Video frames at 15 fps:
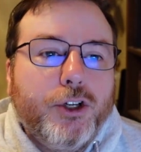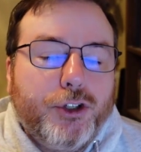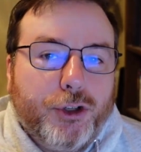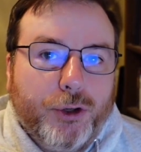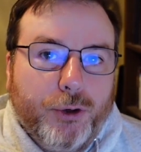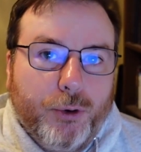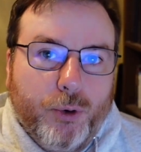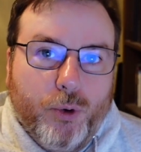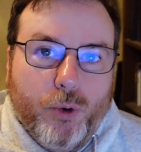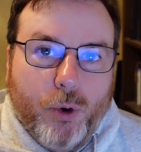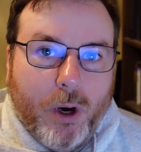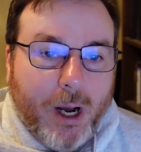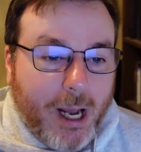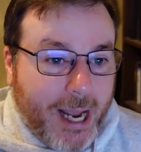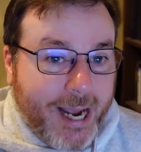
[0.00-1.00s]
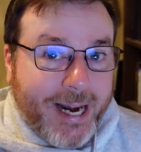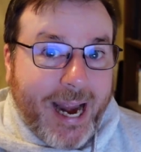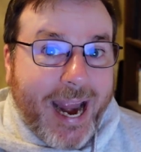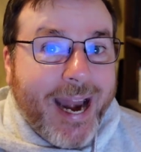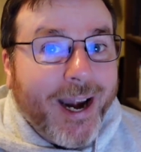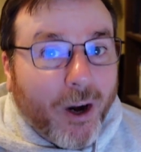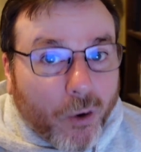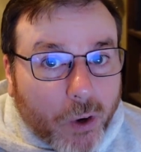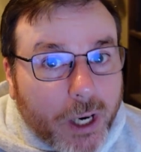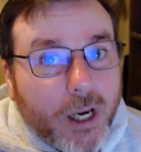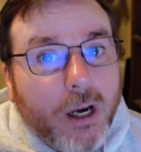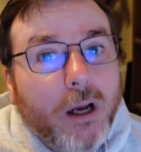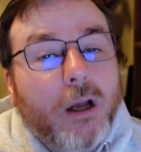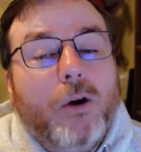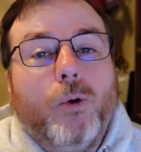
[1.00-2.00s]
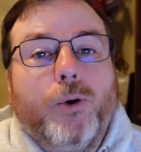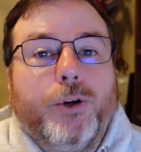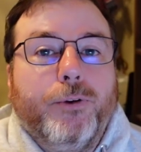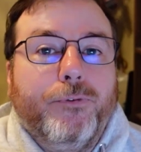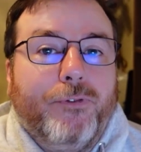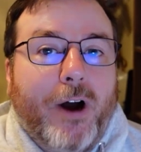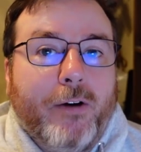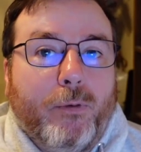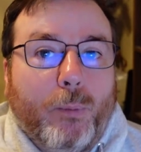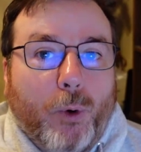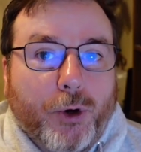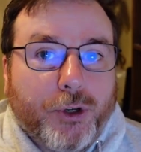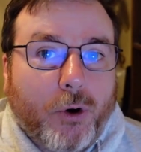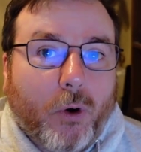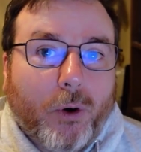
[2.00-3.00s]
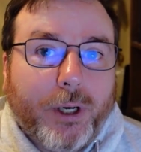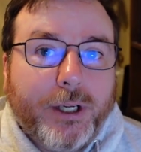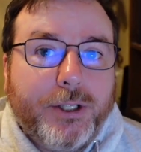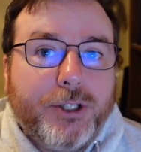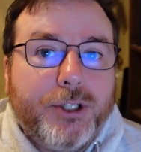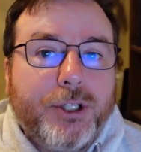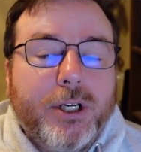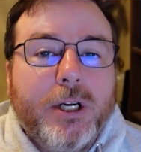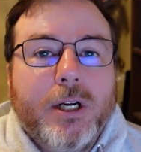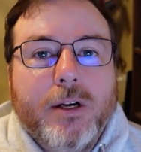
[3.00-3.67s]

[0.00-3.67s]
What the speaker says: to an area or to 5 or more targets,